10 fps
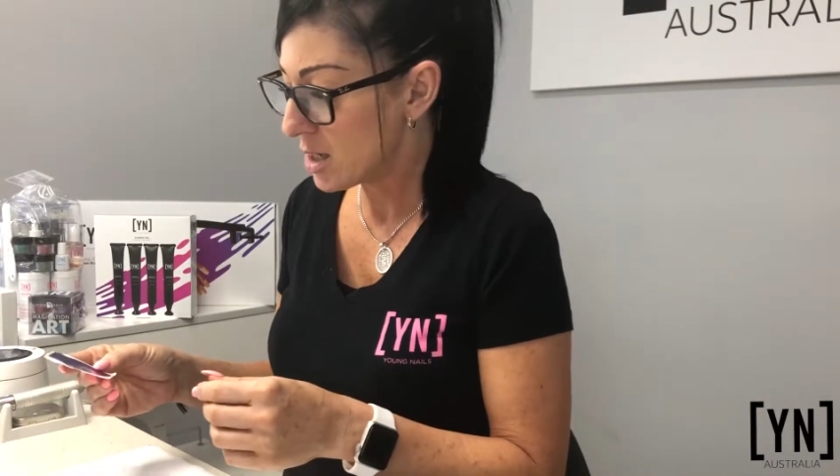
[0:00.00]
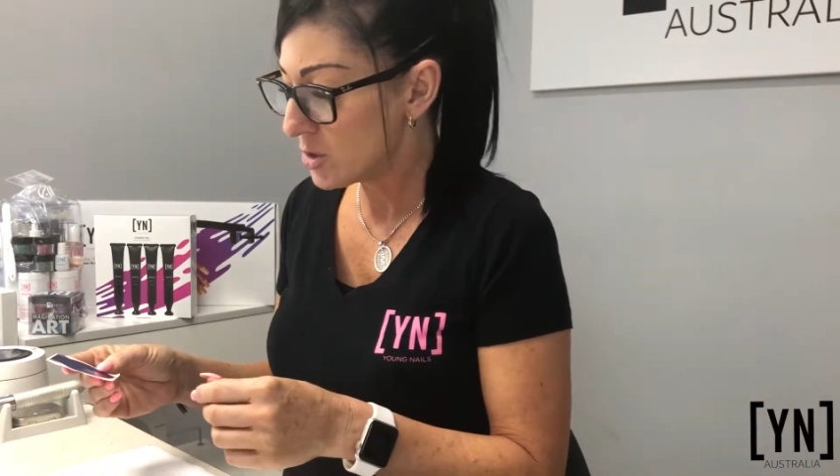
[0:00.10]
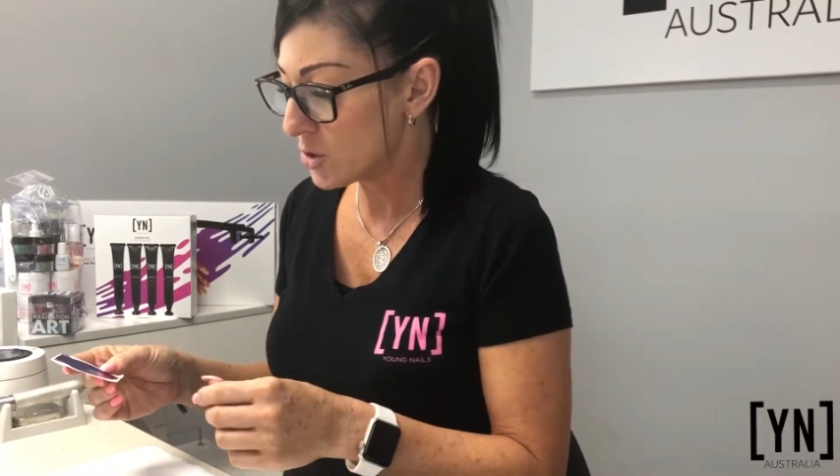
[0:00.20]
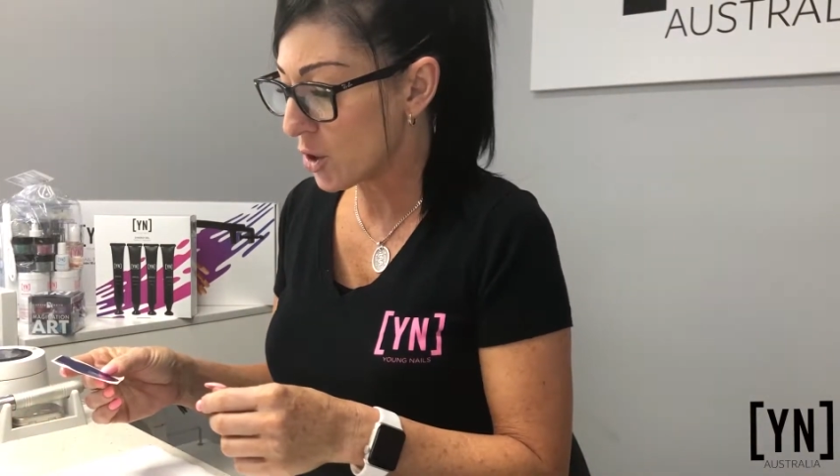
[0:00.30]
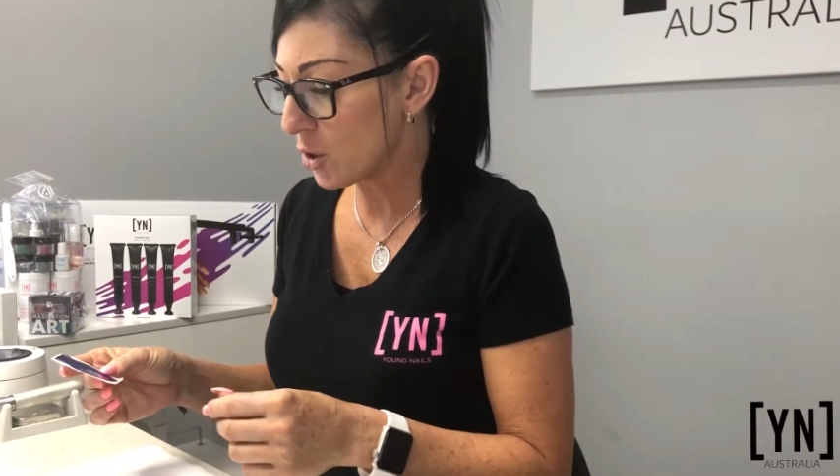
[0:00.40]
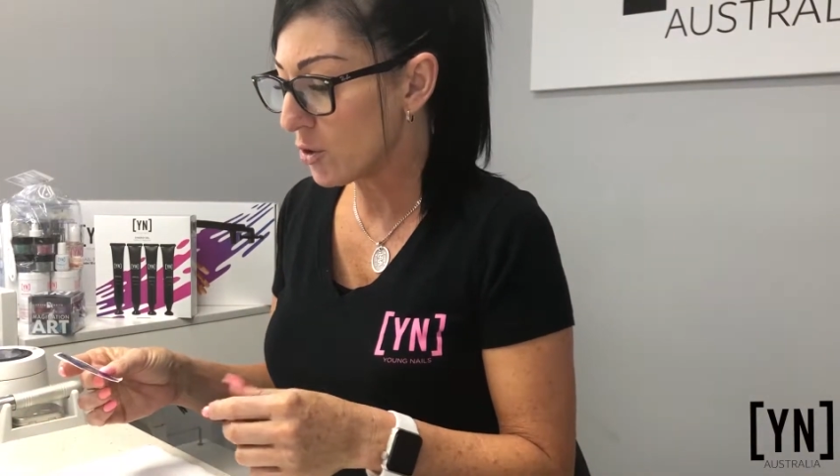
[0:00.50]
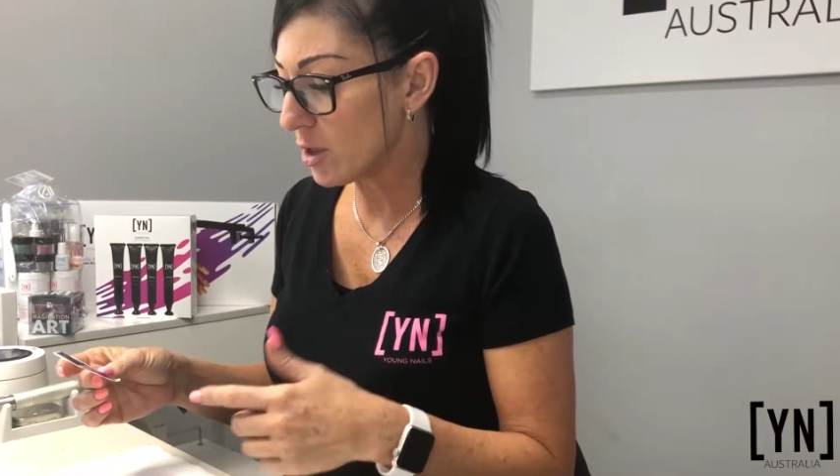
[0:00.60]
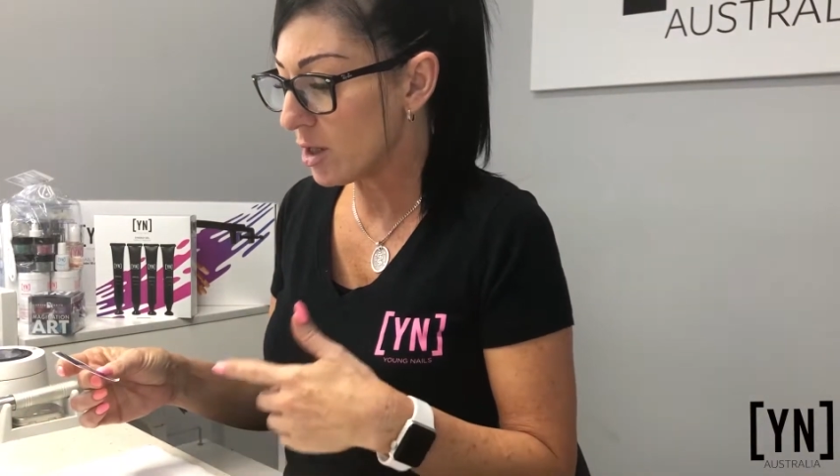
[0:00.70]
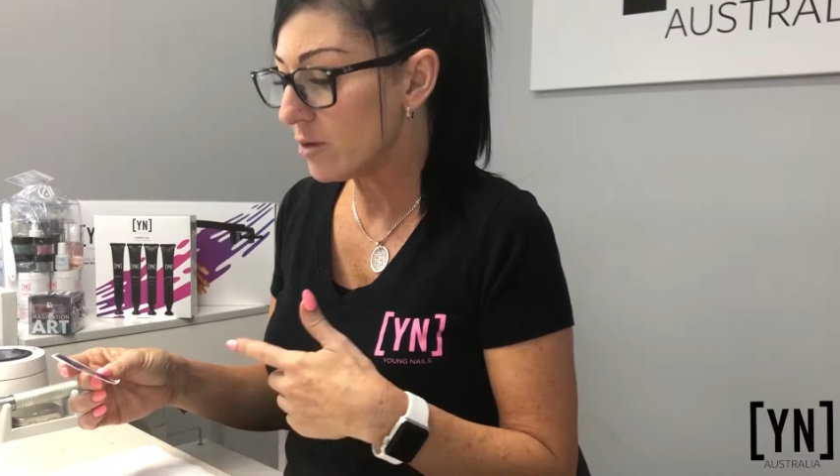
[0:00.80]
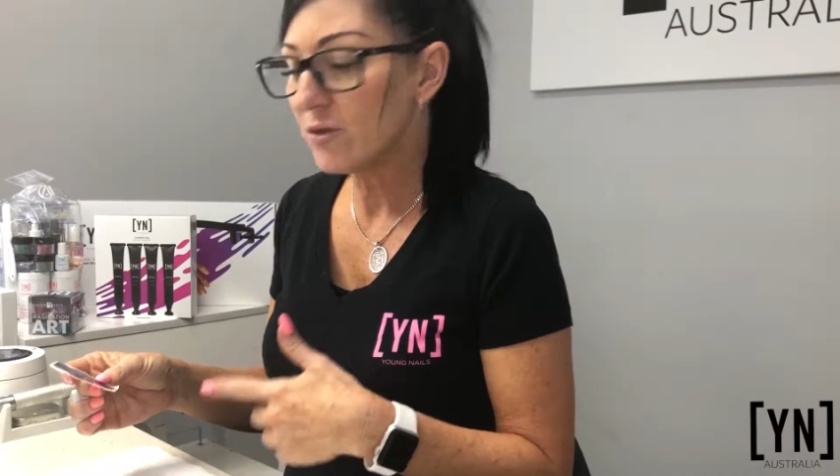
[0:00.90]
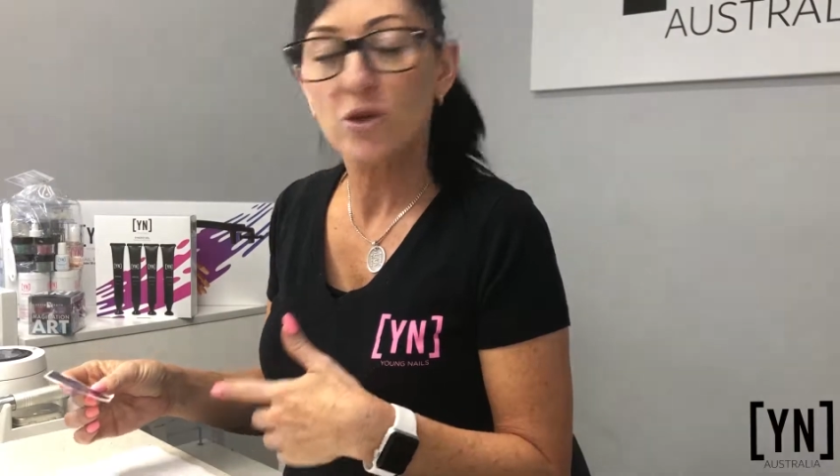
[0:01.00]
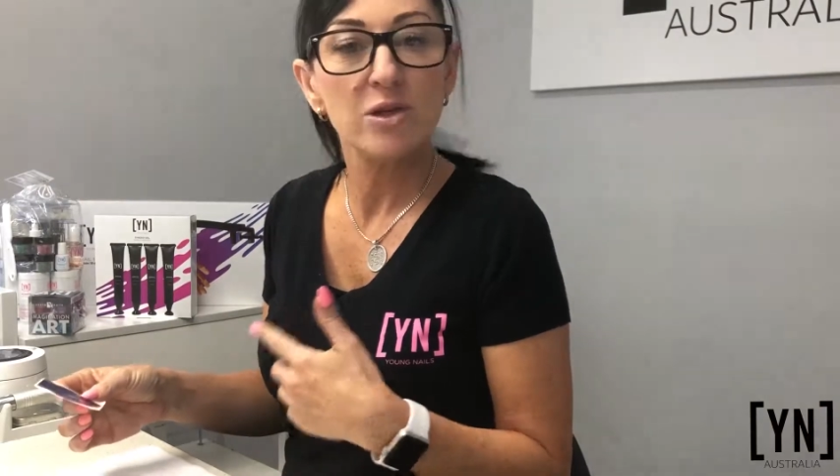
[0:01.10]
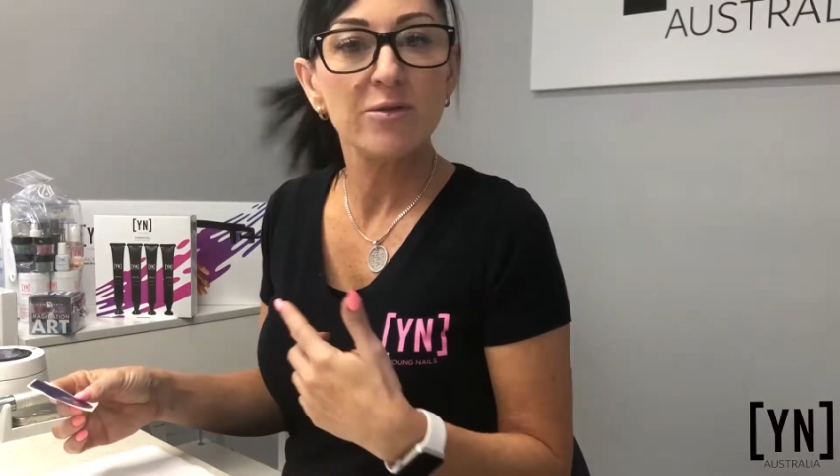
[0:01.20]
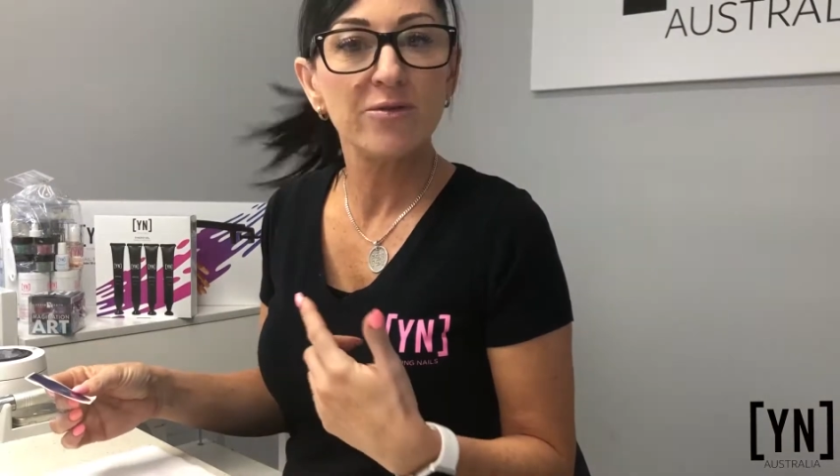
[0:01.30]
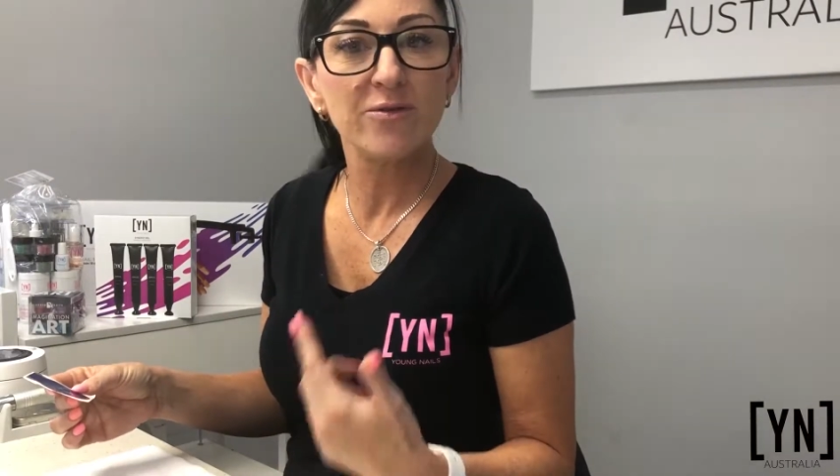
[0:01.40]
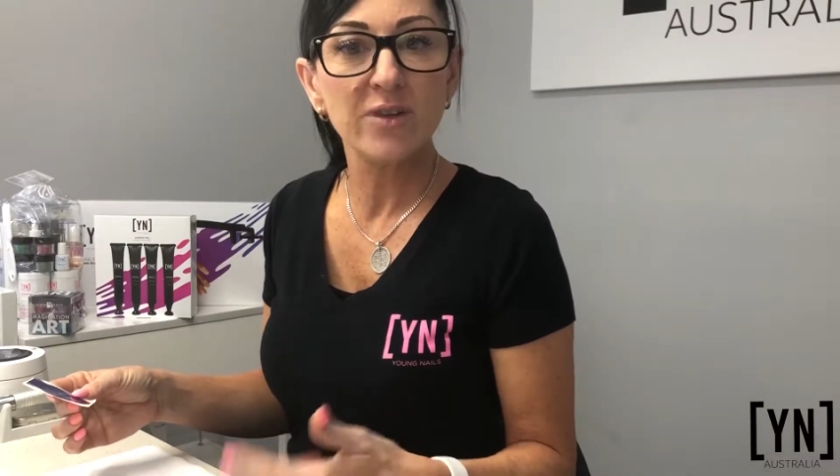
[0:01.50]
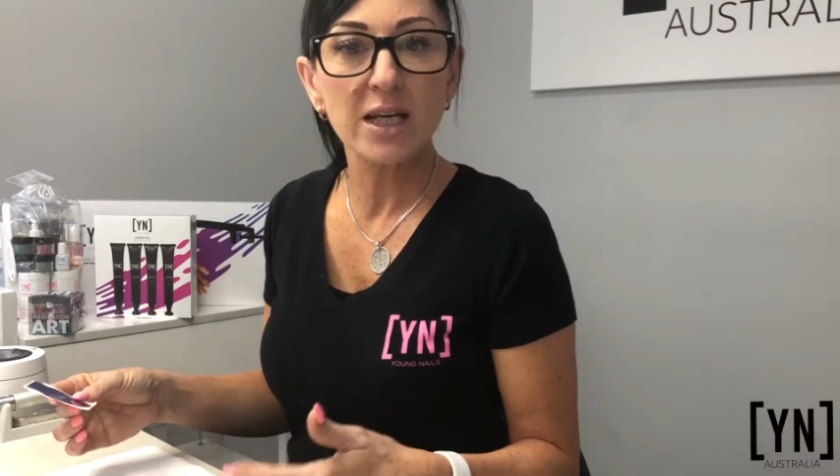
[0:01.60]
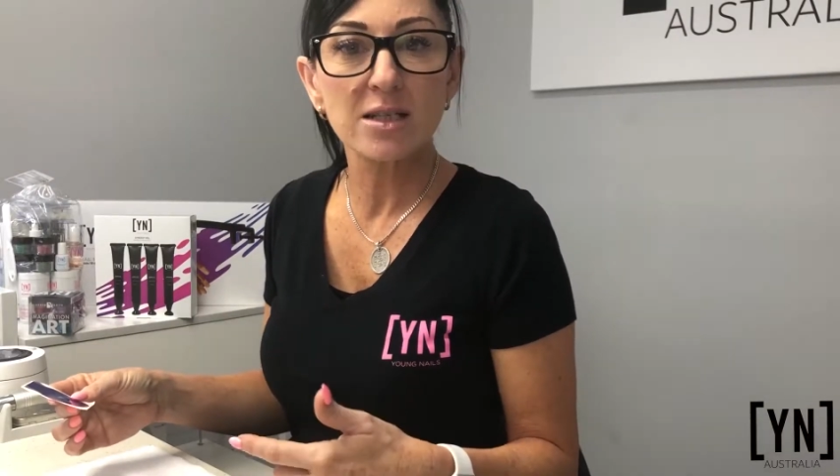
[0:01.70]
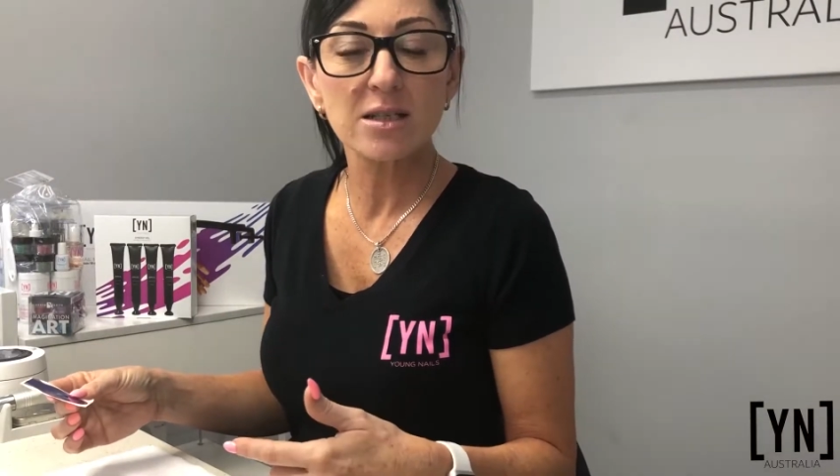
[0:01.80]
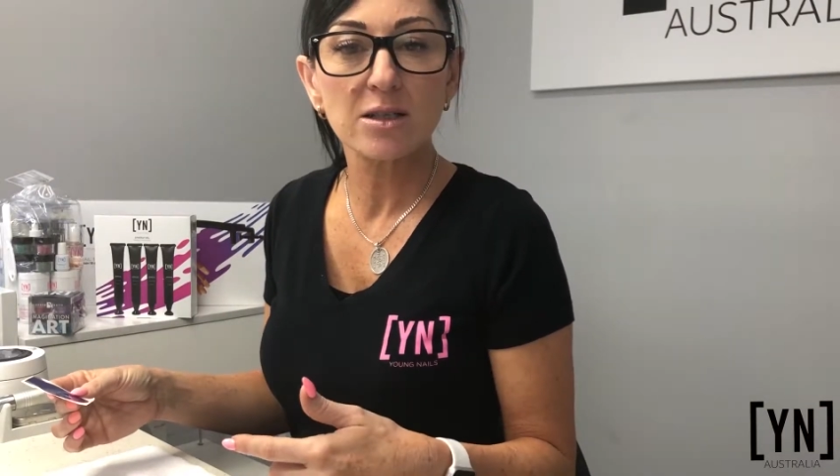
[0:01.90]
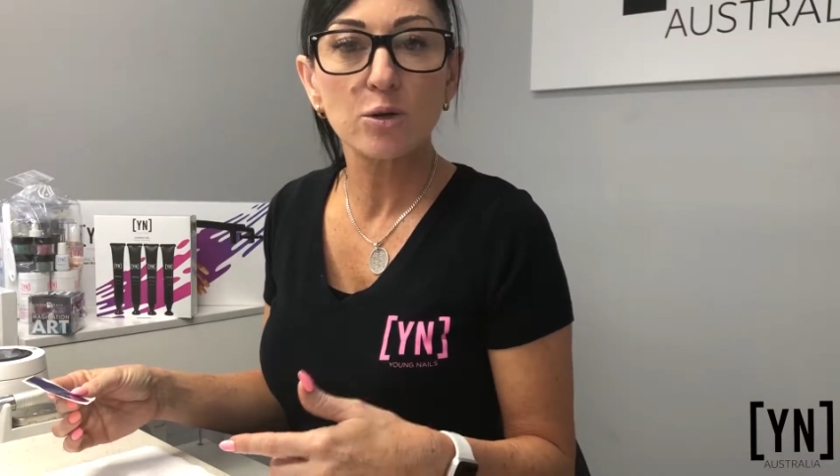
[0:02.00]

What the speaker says: So if you fit